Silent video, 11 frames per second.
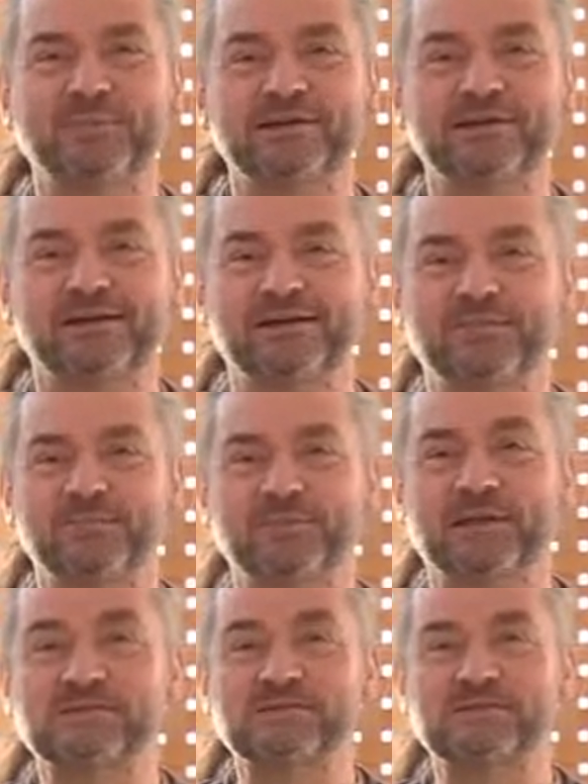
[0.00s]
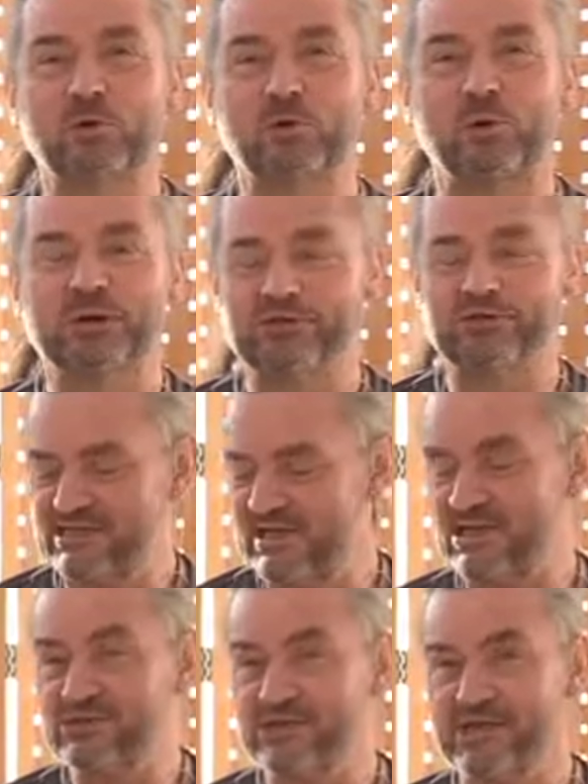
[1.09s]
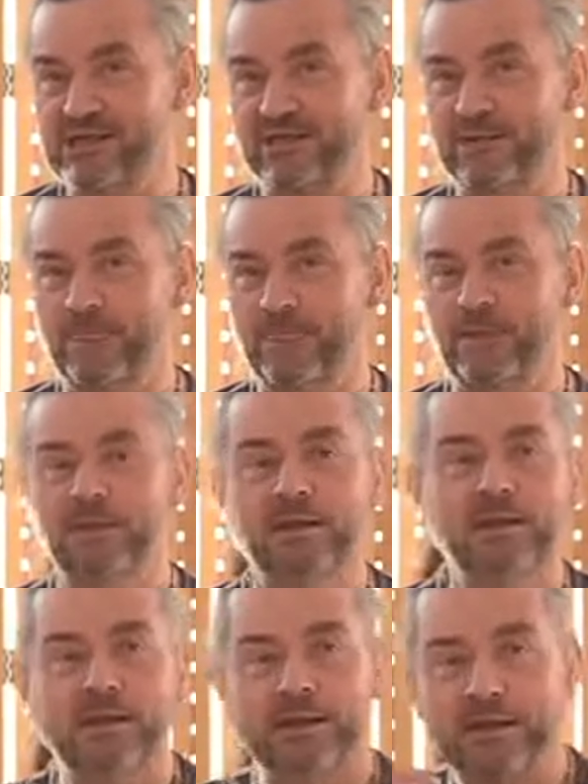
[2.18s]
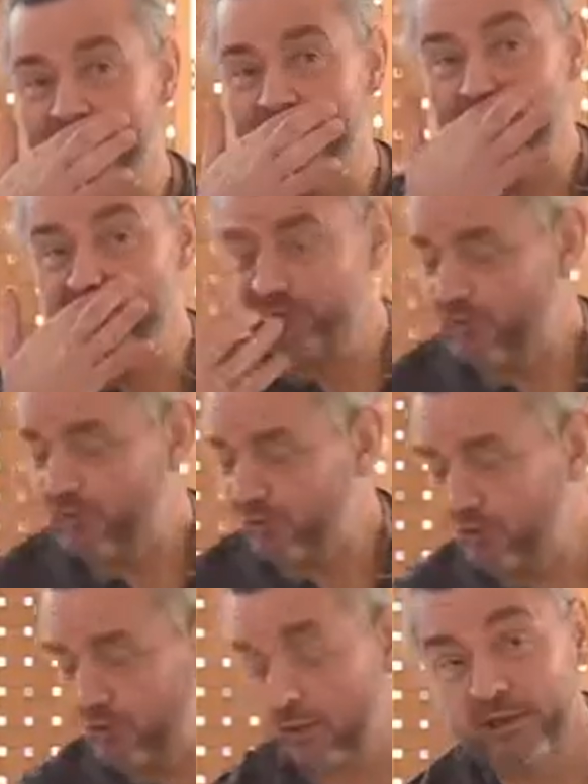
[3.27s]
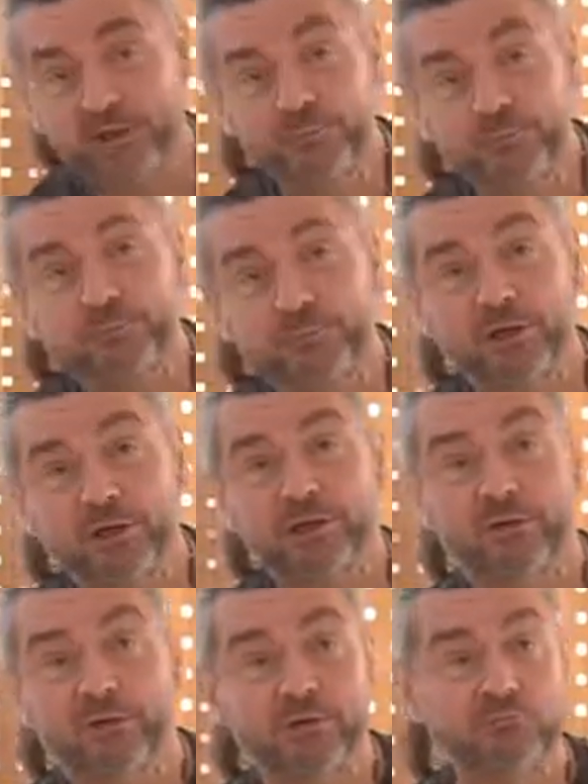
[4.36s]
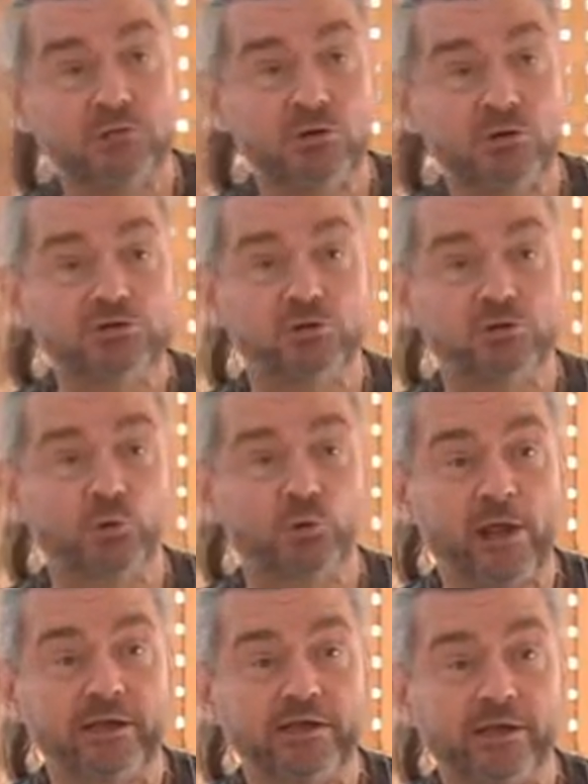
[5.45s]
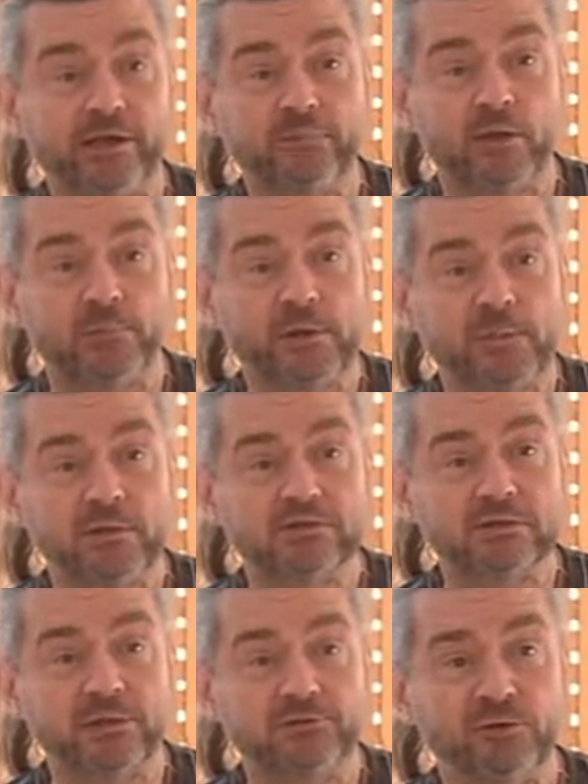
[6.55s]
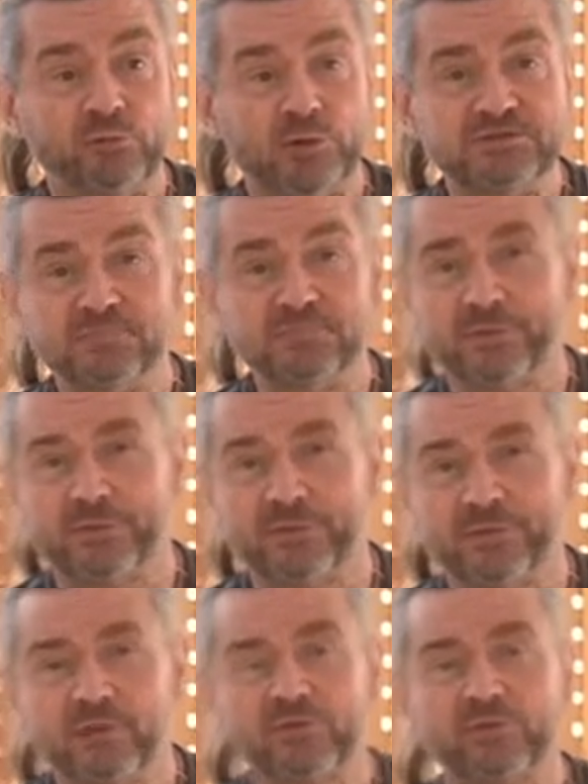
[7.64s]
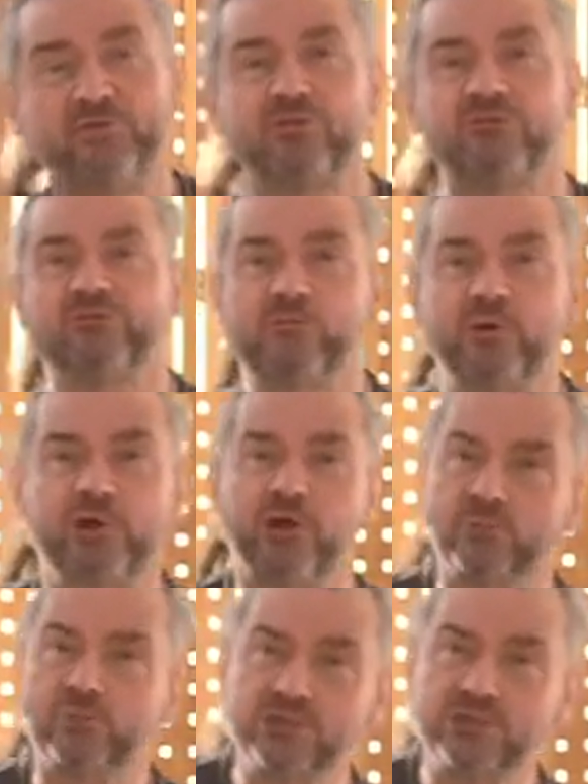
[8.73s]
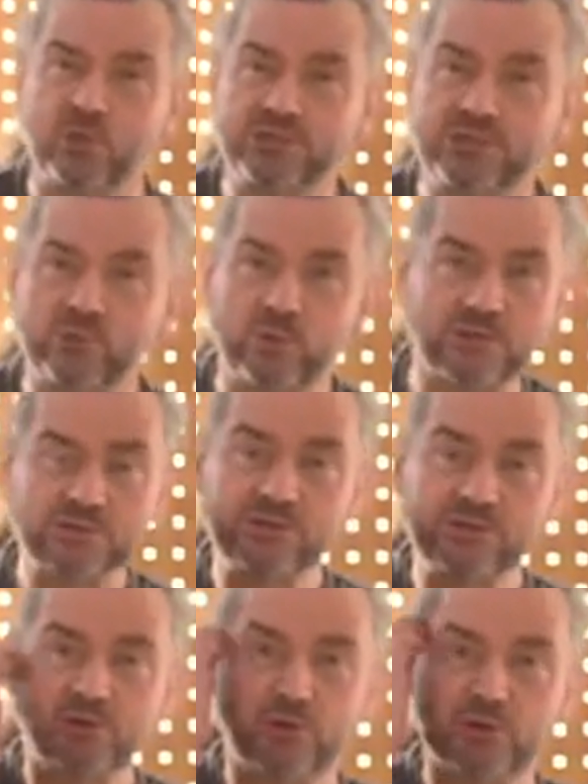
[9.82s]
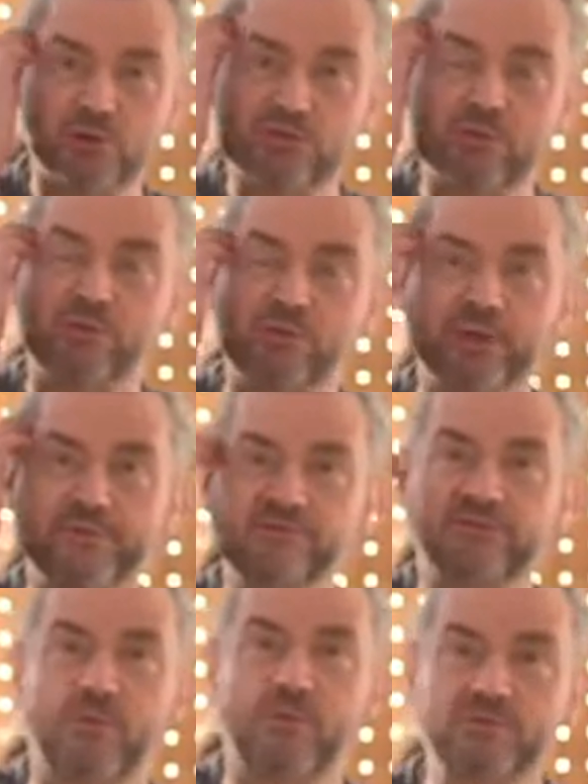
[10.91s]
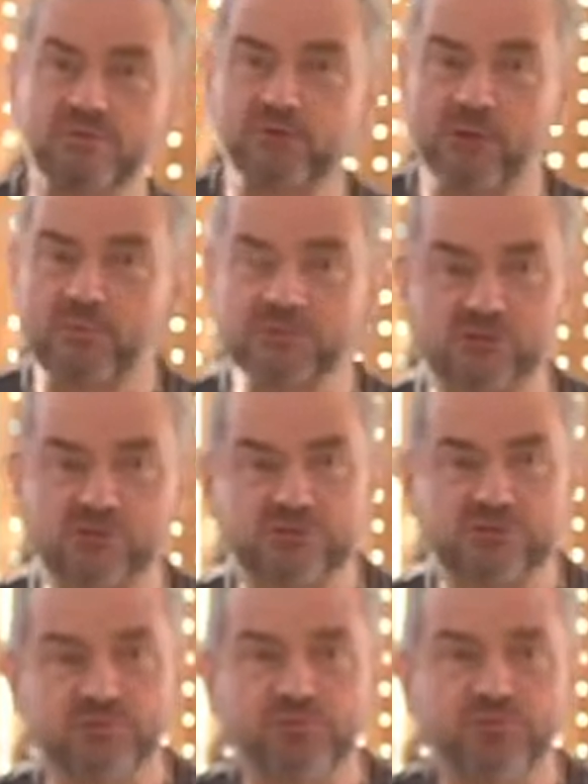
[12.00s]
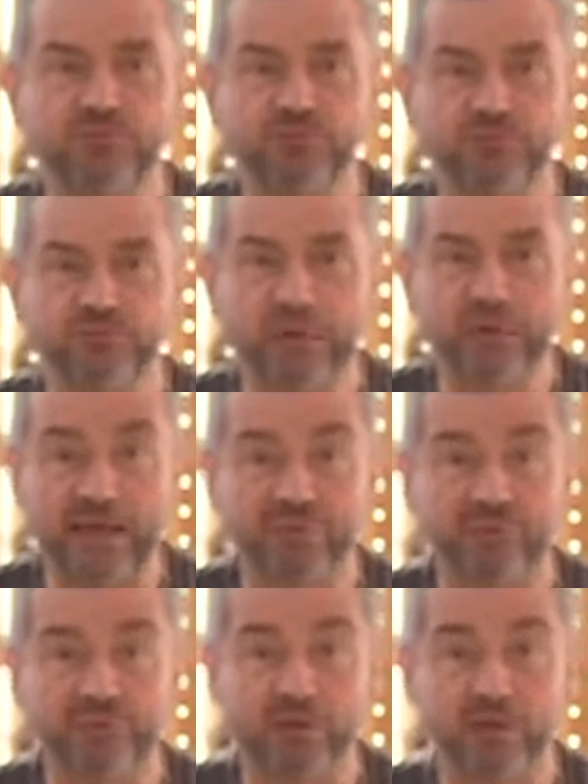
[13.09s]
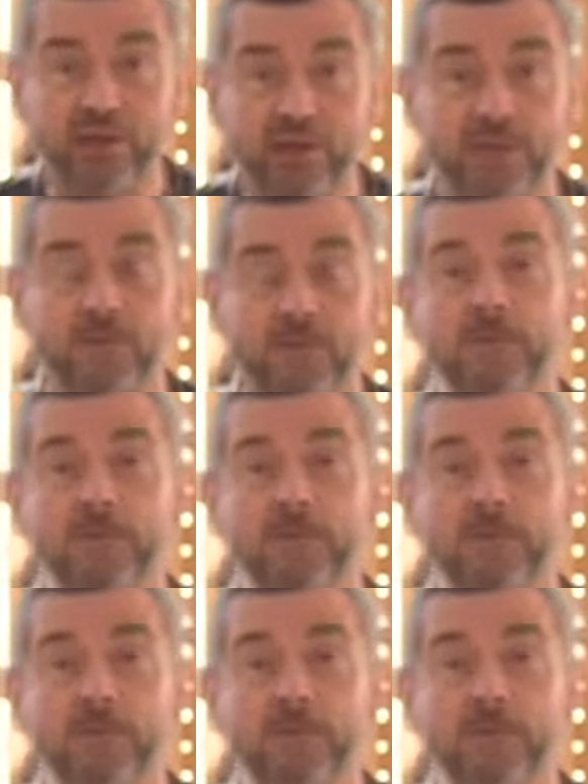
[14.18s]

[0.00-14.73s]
but it's all about the intent, I think. In terms of what I've got coming up, not a great deal. I'm coming up to London once a month. On the 5th of February, I'm doing some one-to-ones. You can book a slot there. There's a couple of slots left, I think,